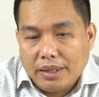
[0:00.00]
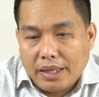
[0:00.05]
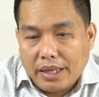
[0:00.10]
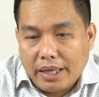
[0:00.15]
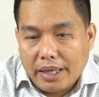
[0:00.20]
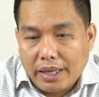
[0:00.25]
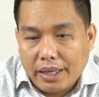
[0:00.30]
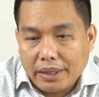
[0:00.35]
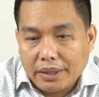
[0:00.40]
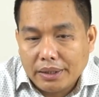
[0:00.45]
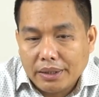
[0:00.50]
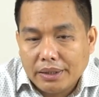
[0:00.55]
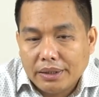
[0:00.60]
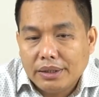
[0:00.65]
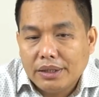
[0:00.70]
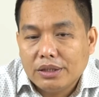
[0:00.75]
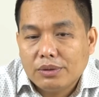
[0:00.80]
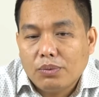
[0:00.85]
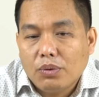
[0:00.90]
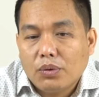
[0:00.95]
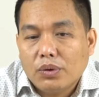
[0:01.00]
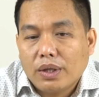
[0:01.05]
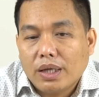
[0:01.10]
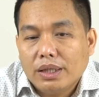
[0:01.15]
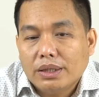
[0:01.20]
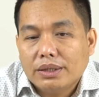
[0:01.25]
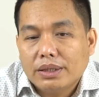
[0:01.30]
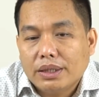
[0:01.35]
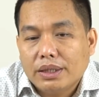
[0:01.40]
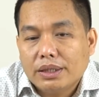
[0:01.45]
and this folk
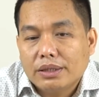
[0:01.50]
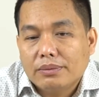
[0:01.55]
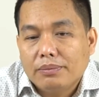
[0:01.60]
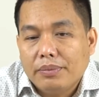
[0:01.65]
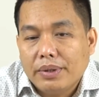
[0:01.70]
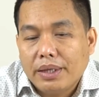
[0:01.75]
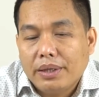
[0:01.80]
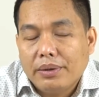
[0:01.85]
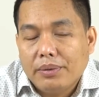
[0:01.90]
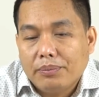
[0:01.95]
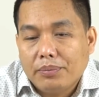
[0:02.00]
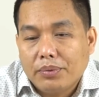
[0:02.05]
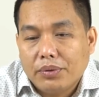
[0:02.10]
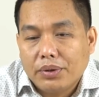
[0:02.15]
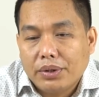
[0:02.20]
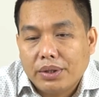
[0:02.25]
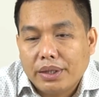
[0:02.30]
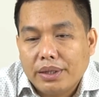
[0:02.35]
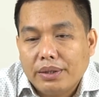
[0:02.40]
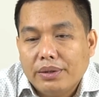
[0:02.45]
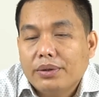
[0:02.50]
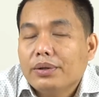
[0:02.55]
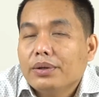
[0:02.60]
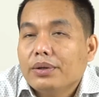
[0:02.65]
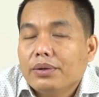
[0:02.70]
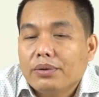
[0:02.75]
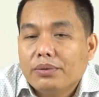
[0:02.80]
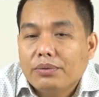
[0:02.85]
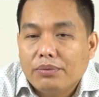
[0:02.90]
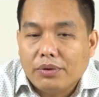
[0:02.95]
culture is very important
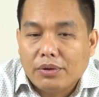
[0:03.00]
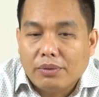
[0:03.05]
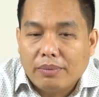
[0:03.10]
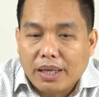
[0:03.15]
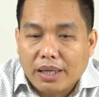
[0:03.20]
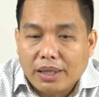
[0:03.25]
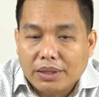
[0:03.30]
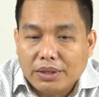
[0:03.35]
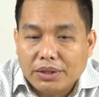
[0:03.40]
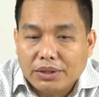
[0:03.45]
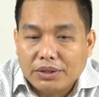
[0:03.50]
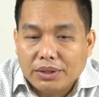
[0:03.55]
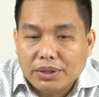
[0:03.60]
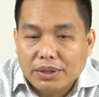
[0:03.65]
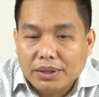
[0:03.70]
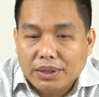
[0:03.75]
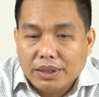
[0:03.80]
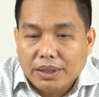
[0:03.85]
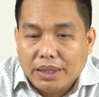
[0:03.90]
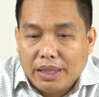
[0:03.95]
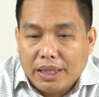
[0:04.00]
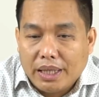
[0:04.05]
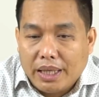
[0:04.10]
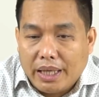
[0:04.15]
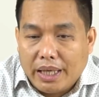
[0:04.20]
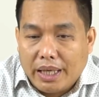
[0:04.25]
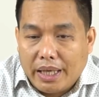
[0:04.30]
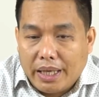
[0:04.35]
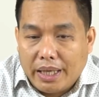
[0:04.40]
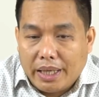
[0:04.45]
for Bangladesh.
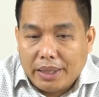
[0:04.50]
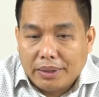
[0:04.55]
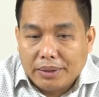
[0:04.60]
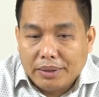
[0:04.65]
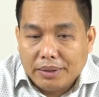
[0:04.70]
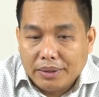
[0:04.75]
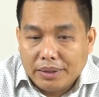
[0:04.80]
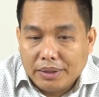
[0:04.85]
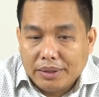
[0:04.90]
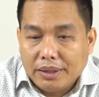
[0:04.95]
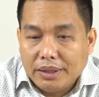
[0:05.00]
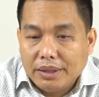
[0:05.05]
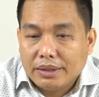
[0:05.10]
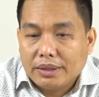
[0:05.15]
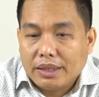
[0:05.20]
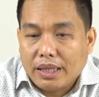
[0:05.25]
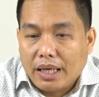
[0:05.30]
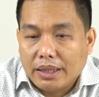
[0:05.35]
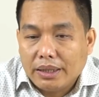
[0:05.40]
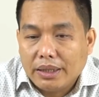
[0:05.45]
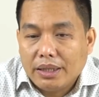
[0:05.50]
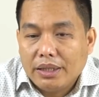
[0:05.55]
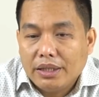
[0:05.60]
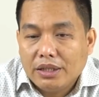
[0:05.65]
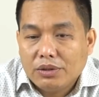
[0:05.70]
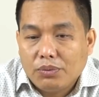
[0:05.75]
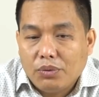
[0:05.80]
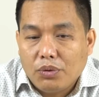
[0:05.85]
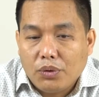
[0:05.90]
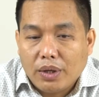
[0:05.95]
And this under
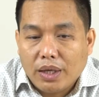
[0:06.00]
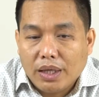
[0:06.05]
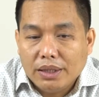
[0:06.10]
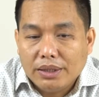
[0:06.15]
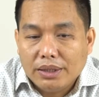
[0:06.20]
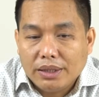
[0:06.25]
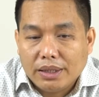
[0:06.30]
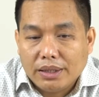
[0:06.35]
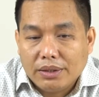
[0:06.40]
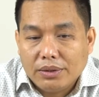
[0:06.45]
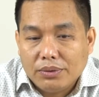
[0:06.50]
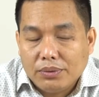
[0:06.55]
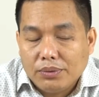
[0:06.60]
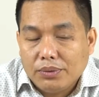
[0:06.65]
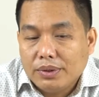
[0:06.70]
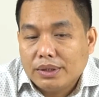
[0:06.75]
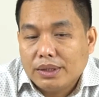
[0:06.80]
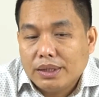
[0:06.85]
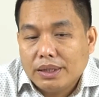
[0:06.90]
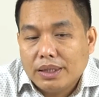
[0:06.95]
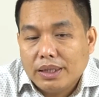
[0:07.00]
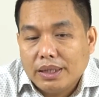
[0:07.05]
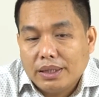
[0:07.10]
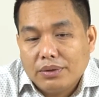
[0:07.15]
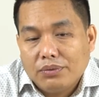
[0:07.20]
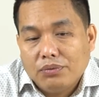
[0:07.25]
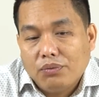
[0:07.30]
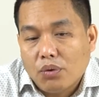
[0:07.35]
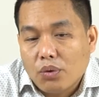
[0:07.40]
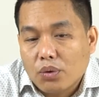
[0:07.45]
this folk culture we see
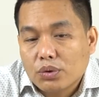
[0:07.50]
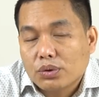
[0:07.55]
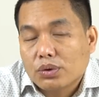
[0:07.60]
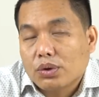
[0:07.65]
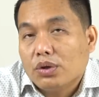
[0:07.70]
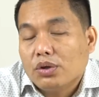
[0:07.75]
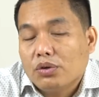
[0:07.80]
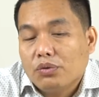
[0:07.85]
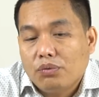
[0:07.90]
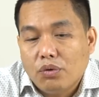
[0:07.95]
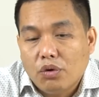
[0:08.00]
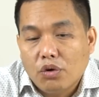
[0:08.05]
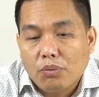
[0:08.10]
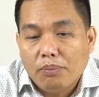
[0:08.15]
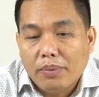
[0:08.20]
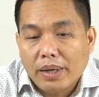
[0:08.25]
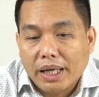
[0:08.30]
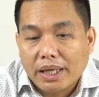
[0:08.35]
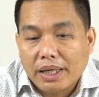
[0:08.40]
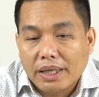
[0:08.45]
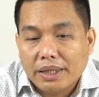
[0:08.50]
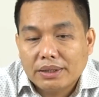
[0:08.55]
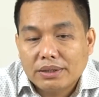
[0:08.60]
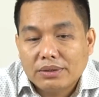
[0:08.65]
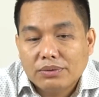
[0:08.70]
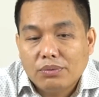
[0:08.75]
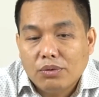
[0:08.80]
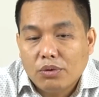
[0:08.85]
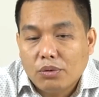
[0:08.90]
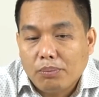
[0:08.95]
that folk song, folk ballads,
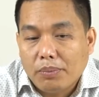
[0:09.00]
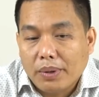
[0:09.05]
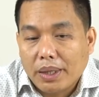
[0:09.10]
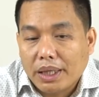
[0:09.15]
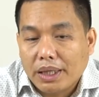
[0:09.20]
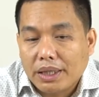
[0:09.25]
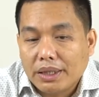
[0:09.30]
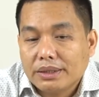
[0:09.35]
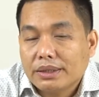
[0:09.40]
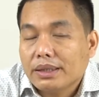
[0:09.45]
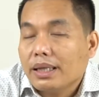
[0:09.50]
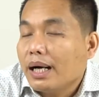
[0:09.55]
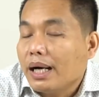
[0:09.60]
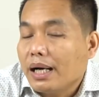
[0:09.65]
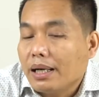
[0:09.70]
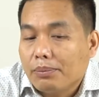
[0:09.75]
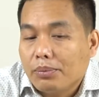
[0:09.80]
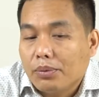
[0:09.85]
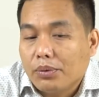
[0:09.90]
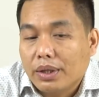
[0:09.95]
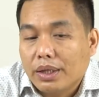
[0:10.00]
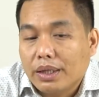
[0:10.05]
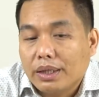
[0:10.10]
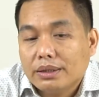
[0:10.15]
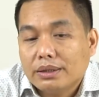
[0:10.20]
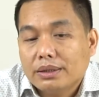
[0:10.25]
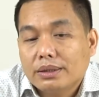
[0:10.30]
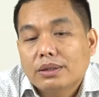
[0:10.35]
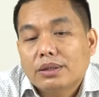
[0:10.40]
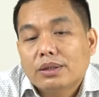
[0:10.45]
folk plays,
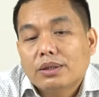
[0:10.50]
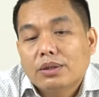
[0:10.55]
alponas,